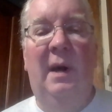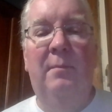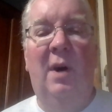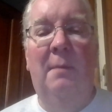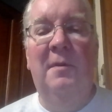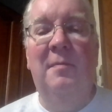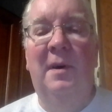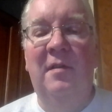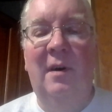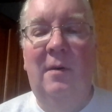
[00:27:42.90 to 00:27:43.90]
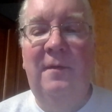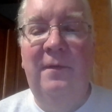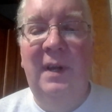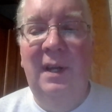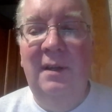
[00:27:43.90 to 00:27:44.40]
I promised
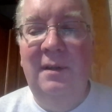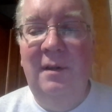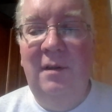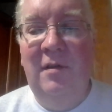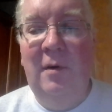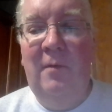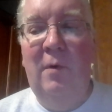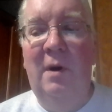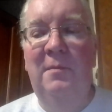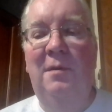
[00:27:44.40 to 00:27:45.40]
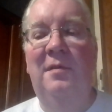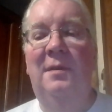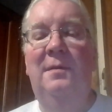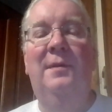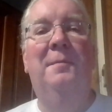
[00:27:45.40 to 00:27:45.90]
myself, and the software I'm
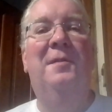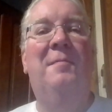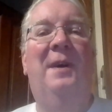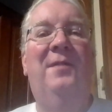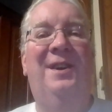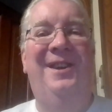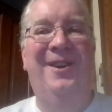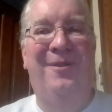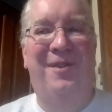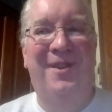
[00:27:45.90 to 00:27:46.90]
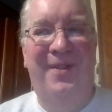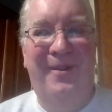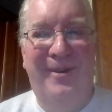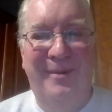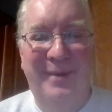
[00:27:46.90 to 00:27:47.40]
using limits my videos to
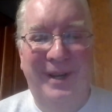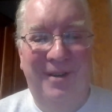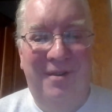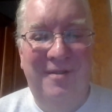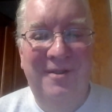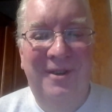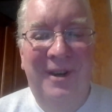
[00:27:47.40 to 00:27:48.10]
30 minutes,